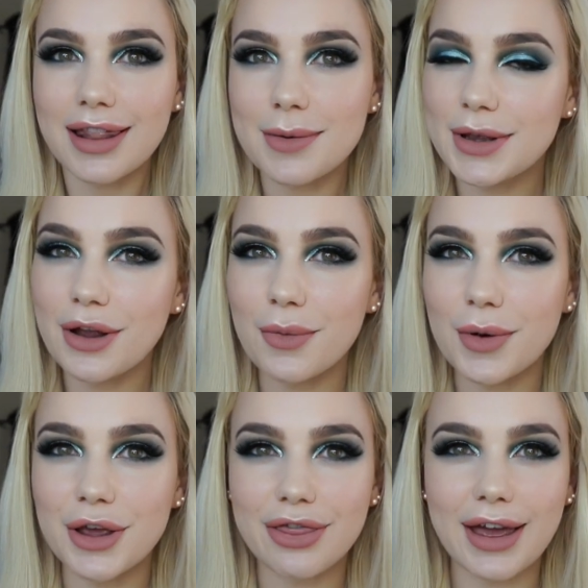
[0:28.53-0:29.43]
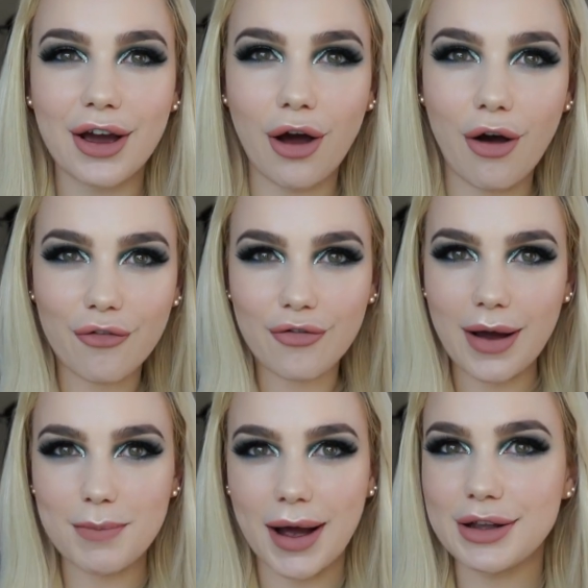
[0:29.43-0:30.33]
Let me know what you think of
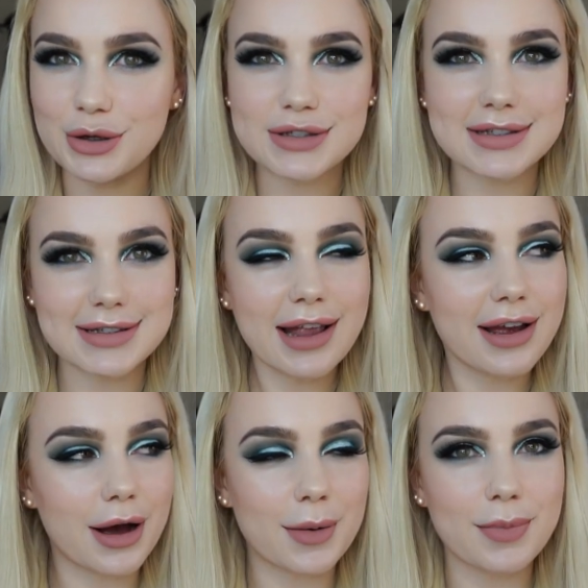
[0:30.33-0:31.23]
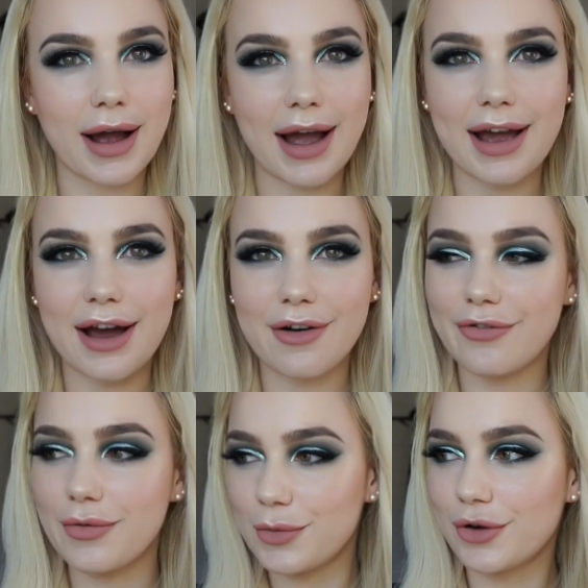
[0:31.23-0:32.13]
my new setup. I
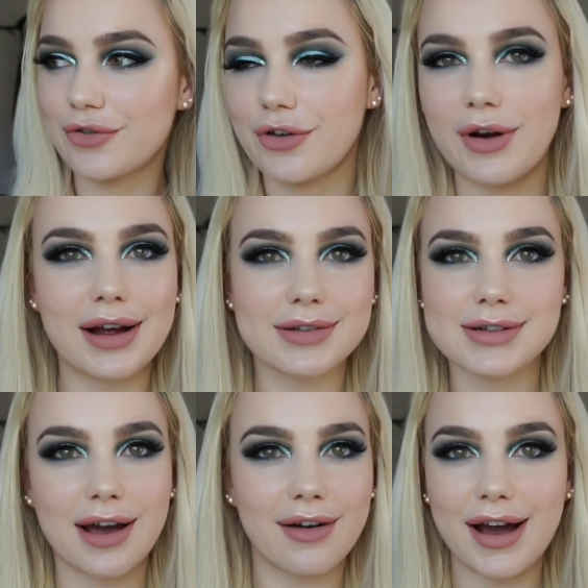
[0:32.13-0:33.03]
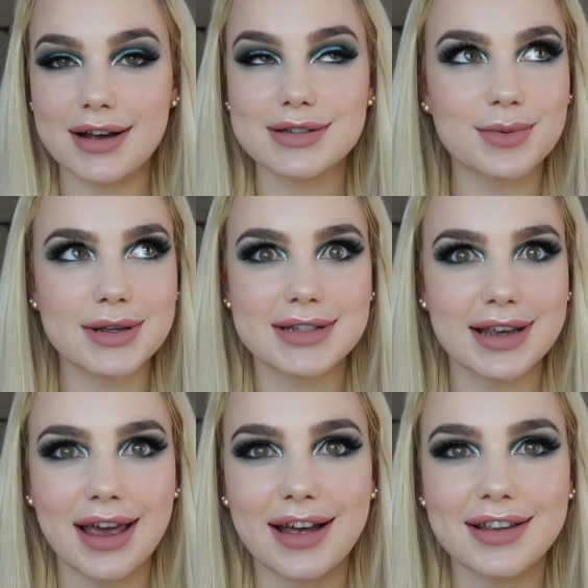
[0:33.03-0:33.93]
have moved around our house once
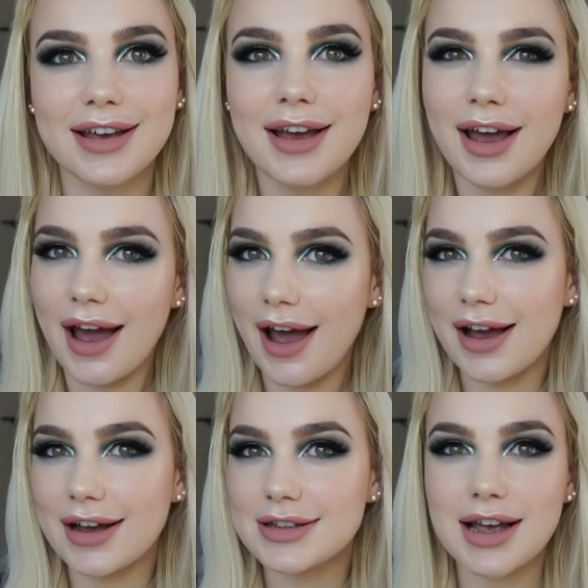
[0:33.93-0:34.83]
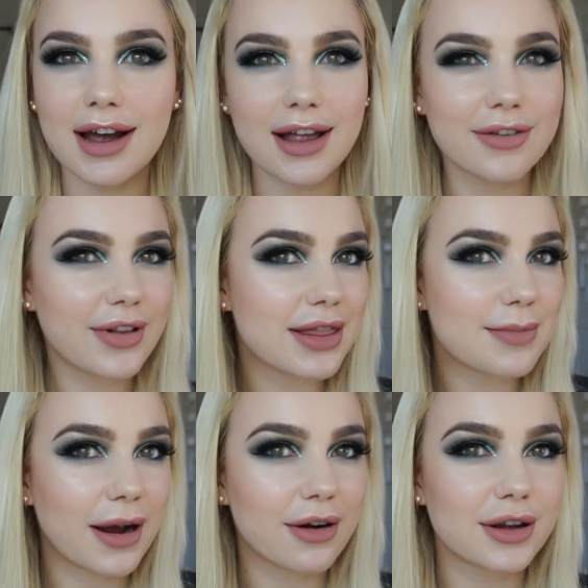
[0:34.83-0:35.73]
again and I kind of like the
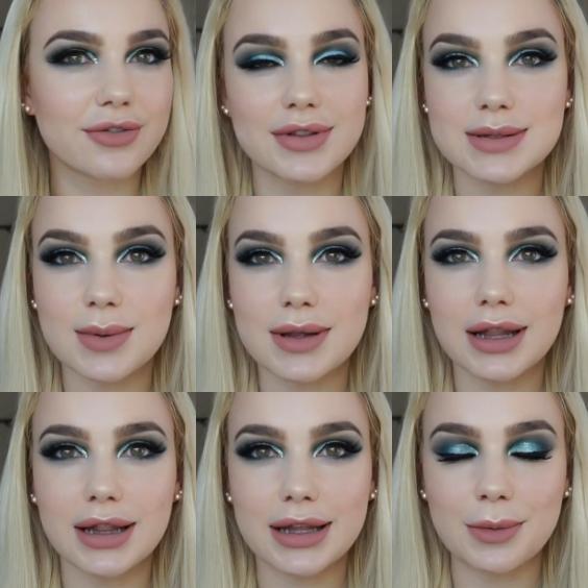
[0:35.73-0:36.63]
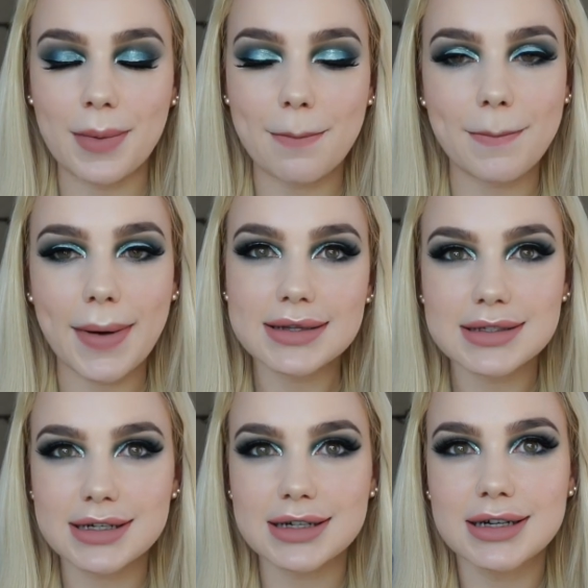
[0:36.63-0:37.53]
background of this one a little bit
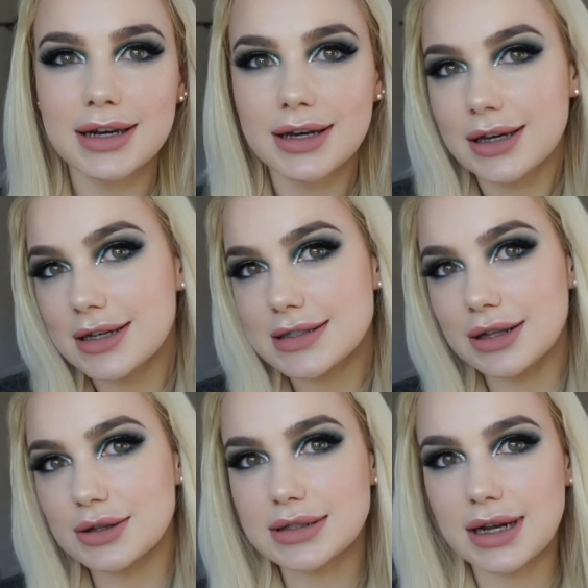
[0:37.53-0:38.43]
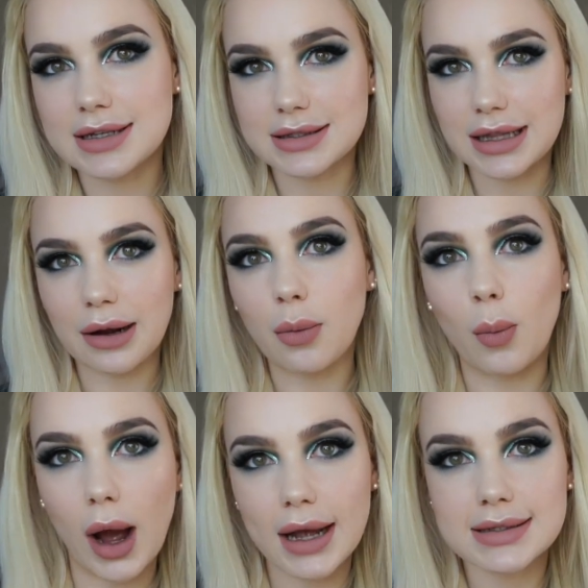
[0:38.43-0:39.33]
better because it looks nice and like
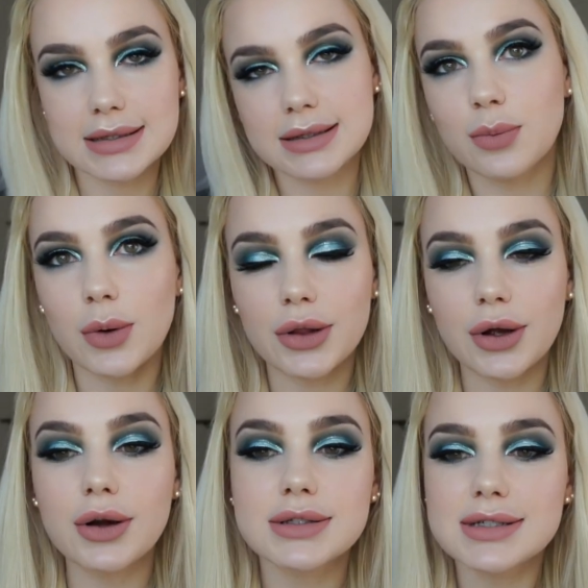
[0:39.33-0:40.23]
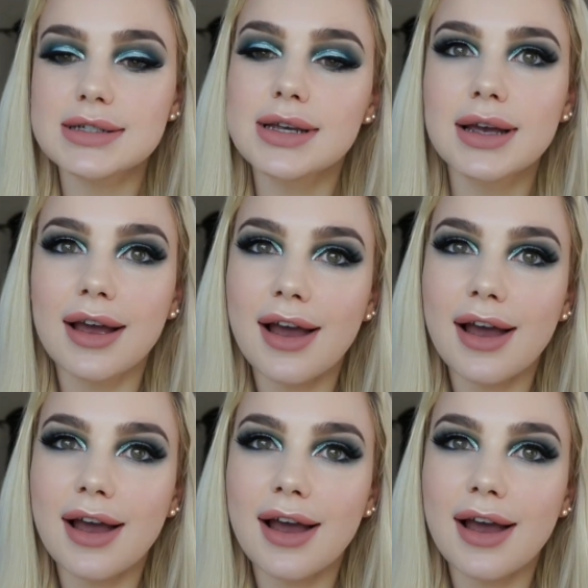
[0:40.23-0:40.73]
white and whatnot.